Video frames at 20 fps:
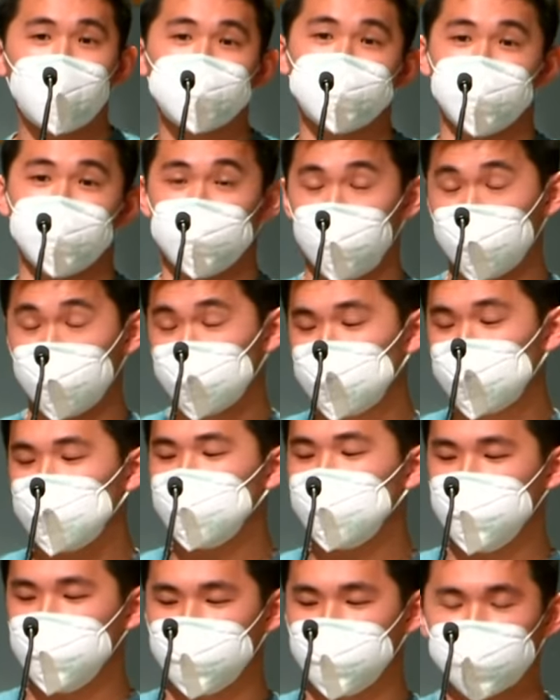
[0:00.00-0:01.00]
The first
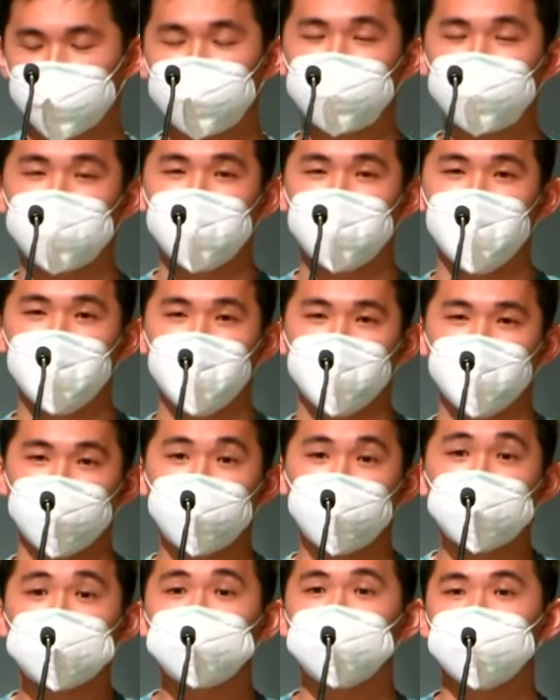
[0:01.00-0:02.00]
person is
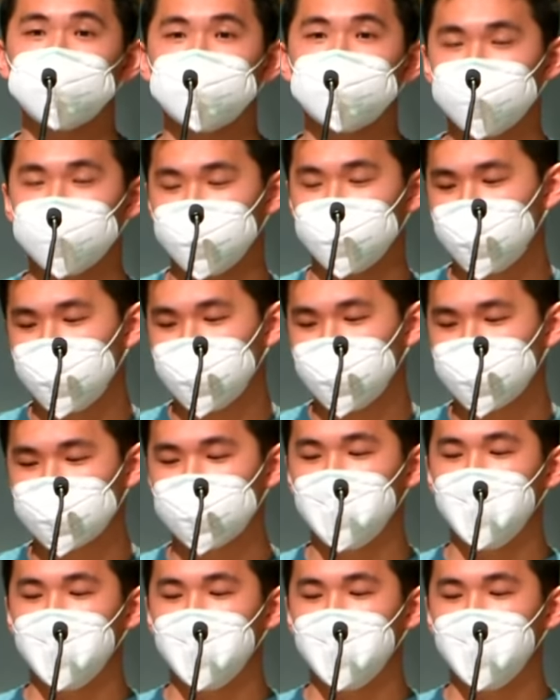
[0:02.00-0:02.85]
San Francisco-born,